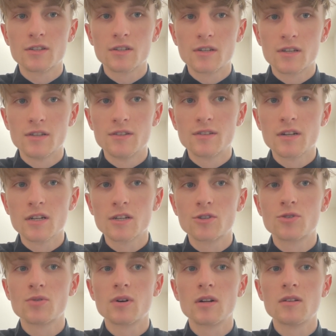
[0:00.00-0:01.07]

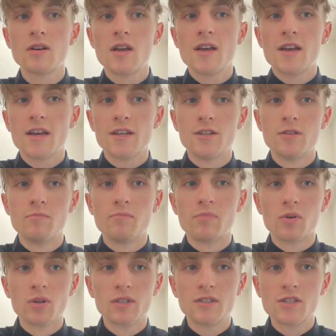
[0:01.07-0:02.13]
intellectual and the
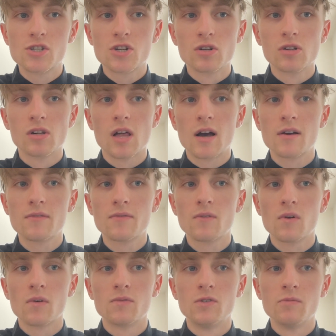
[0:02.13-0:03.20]
political life
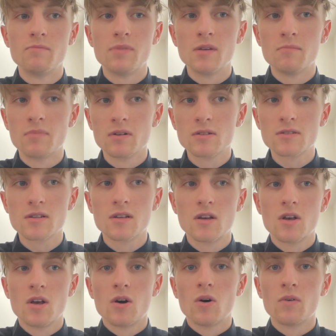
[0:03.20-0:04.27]
of the peoples
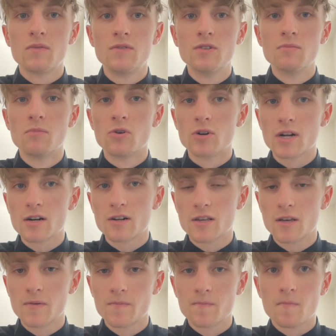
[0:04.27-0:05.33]
of the monarchy,